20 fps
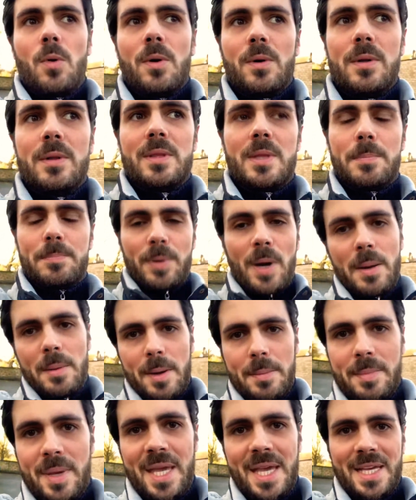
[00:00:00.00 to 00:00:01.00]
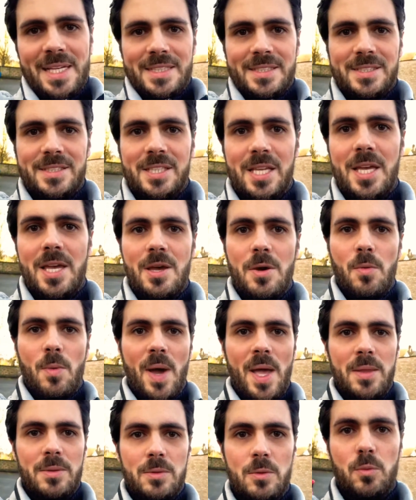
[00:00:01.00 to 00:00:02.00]
The problem is
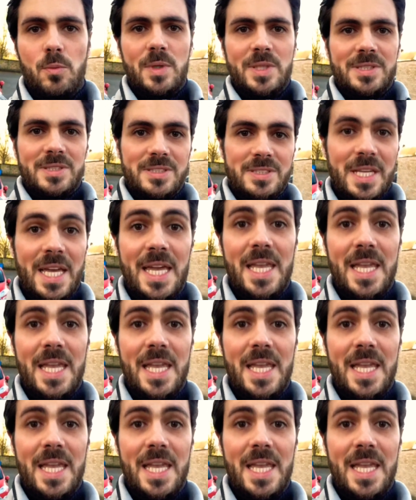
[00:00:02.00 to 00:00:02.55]
when we say